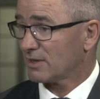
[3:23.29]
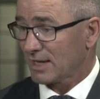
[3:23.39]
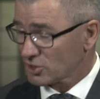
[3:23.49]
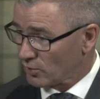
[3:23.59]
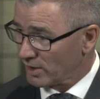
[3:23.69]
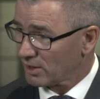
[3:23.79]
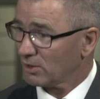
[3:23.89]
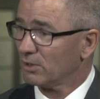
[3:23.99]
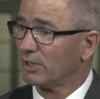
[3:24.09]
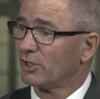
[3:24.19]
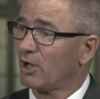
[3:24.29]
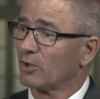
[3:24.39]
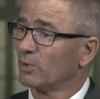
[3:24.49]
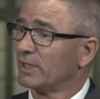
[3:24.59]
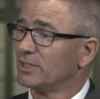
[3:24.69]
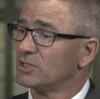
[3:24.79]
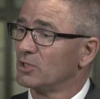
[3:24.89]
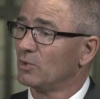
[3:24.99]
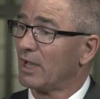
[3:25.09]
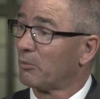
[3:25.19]
That's critical not only
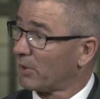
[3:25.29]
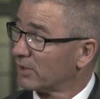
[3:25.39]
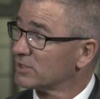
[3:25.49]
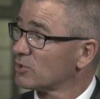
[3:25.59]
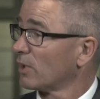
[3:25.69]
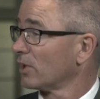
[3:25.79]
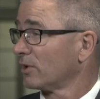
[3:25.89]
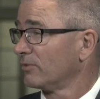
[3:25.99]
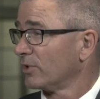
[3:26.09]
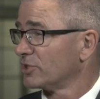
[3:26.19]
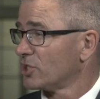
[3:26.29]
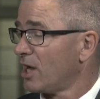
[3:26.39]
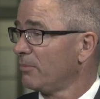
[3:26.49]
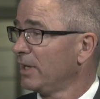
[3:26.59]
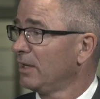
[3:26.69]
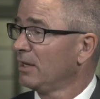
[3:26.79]
to Albertans who are looking for a job,